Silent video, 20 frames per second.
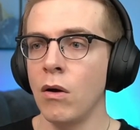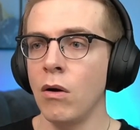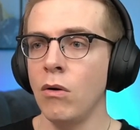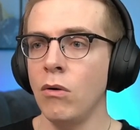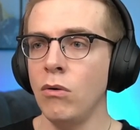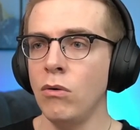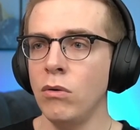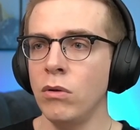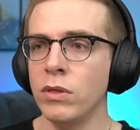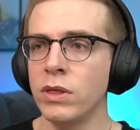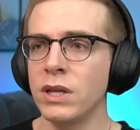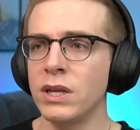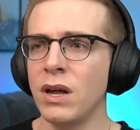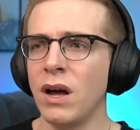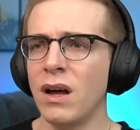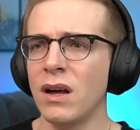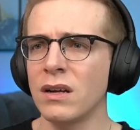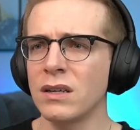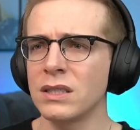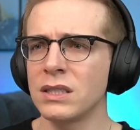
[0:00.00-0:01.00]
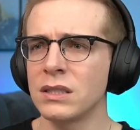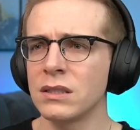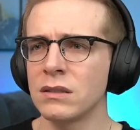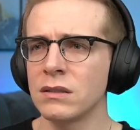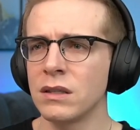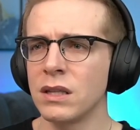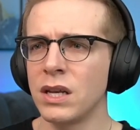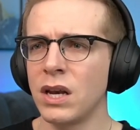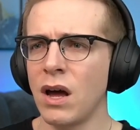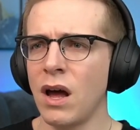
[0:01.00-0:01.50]
Oh, the
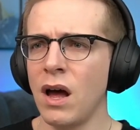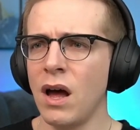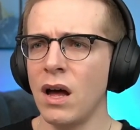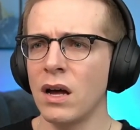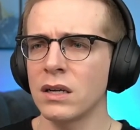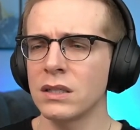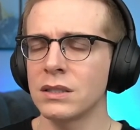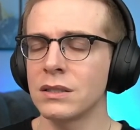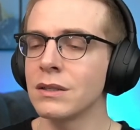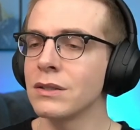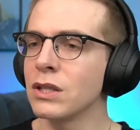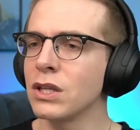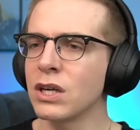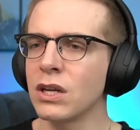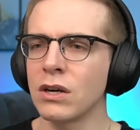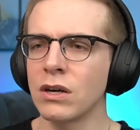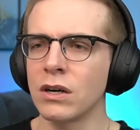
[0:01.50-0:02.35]
dogs. Look at